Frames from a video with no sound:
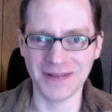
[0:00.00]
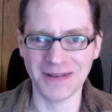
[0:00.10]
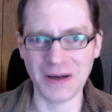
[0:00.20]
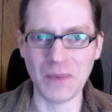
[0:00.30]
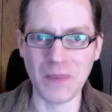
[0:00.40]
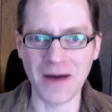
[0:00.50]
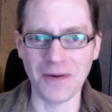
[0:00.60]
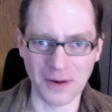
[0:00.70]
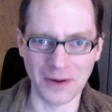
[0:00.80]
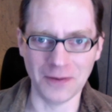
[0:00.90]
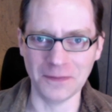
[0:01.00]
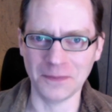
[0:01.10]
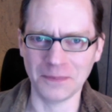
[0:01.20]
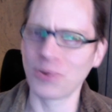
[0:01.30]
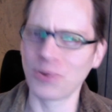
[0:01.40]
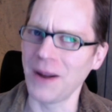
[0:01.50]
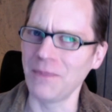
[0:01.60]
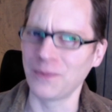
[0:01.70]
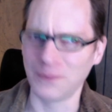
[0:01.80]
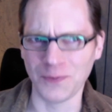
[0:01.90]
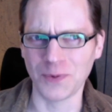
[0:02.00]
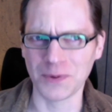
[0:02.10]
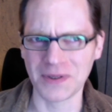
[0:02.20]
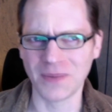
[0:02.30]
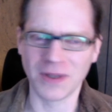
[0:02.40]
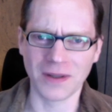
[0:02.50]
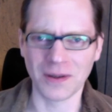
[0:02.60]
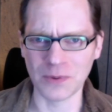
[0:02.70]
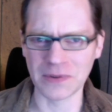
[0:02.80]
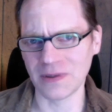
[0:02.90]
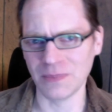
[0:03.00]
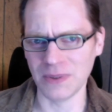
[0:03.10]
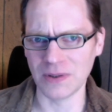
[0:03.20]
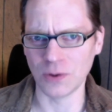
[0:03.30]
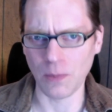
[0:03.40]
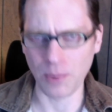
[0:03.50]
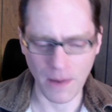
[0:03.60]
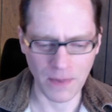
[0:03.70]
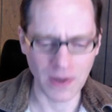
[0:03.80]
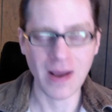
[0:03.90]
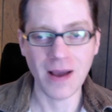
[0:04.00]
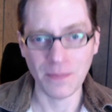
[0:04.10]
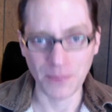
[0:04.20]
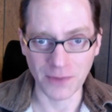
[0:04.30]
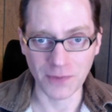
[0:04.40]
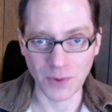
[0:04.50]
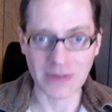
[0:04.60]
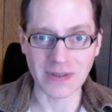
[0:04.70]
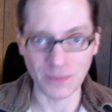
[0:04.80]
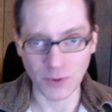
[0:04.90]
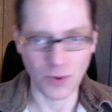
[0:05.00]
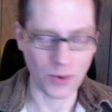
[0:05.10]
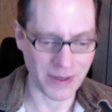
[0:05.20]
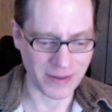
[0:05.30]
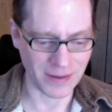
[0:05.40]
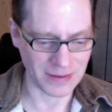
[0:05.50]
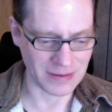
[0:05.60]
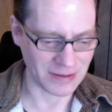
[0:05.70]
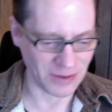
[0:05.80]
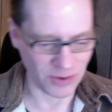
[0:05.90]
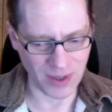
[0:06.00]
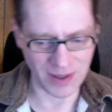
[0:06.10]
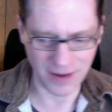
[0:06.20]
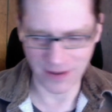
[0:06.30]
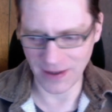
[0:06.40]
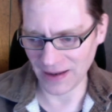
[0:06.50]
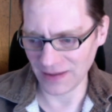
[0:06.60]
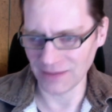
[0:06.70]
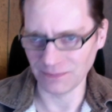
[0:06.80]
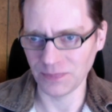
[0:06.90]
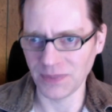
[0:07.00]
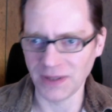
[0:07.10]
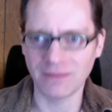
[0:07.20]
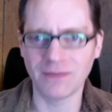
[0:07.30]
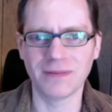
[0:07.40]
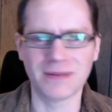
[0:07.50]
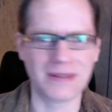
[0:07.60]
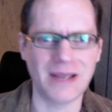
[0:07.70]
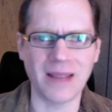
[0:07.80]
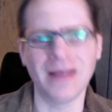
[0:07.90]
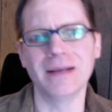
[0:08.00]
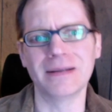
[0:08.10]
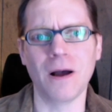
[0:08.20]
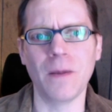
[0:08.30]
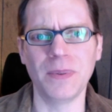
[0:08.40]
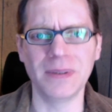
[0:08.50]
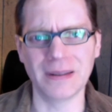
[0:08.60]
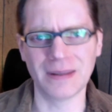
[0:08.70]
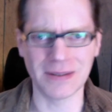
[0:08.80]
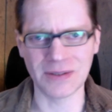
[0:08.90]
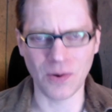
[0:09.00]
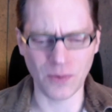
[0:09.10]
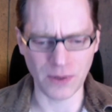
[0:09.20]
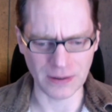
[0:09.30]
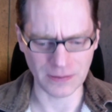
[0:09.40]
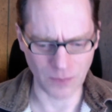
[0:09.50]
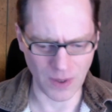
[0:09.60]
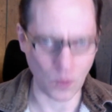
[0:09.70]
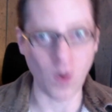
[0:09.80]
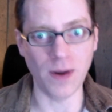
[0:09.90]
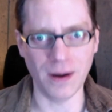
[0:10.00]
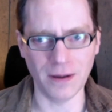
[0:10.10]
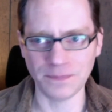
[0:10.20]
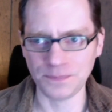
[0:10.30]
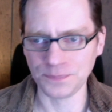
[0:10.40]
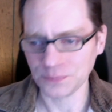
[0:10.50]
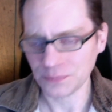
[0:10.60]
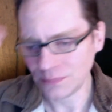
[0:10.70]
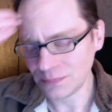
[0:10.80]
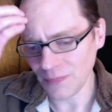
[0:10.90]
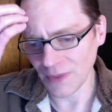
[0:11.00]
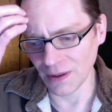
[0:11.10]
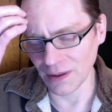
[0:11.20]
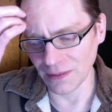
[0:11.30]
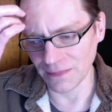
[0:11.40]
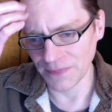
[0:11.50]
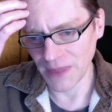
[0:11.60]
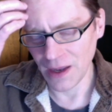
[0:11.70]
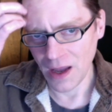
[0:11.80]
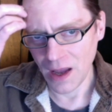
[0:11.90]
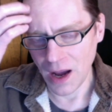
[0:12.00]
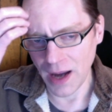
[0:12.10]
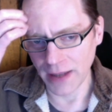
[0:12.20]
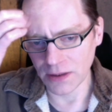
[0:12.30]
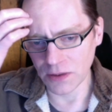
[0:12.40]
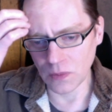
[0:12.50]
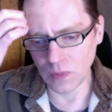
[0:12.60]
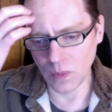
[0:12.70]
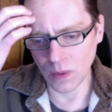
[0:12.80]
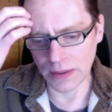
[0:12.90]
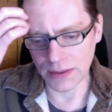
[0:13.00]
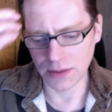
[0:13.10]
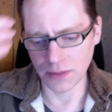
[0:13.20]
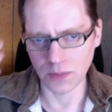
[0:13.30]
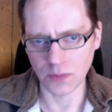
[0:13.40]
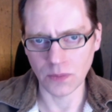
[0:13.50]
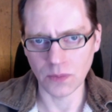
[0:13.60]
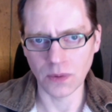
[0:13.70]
amount of prep for something that was going to be zero prep. But of course, I'm recording this, so I kind of had to like set things up and get things going and whatnot. Um, I do want to